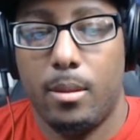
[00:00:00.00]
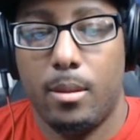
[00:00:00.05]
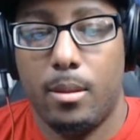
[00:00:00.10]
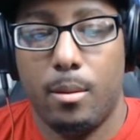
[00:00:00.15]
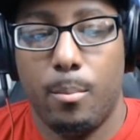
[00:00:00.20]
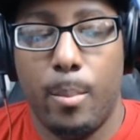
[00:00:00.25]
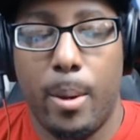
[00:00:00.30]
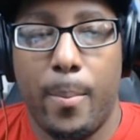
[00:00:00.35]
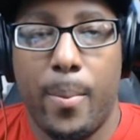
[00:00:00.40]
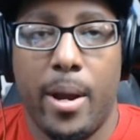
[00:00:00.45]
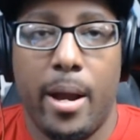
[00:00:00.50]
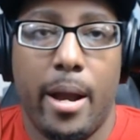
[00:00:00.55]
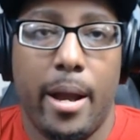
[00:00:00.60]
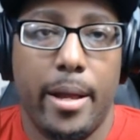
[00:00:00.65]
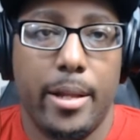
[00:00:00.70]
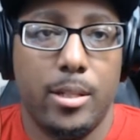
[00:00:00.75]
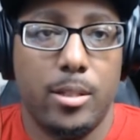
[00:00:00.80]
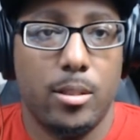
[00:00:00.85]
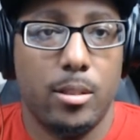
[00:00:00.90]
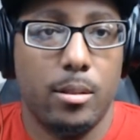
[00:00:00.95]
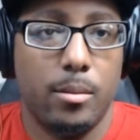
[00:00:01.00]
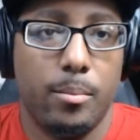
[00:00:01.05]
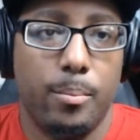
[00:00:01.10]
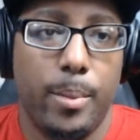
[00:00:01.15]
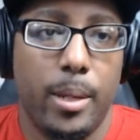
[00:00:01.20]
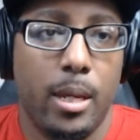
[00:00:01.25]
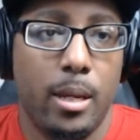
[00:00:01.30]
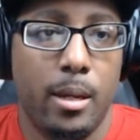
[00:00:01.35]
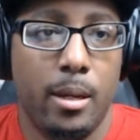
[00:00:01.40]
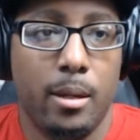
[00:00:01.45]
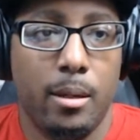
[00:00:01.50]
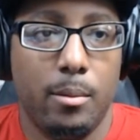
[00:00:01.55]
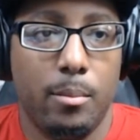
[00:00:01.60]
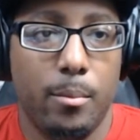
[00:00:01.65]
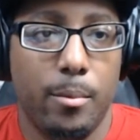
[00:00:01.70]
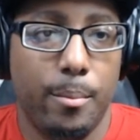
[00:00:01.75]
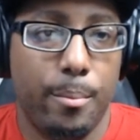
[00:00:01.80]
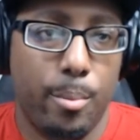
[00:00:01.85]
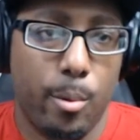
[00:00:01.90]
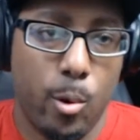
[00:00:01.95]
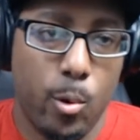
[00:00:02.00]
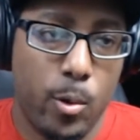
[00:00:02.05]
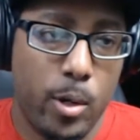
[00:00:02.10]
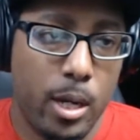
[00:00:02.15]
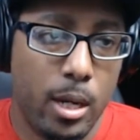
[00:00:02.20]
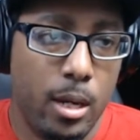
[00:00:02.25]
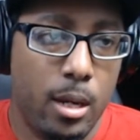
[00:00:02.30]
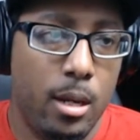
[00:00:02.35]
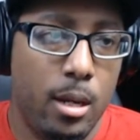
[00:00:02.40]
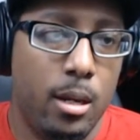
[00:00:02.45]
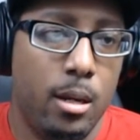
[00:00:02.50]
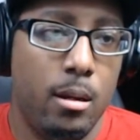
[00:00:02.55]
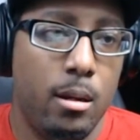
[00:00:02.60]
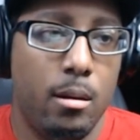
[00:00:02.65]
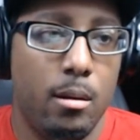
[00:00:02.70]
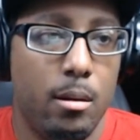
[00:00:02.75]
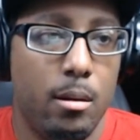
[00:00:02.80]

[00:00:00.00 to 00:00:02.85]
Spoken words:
my pods being broken,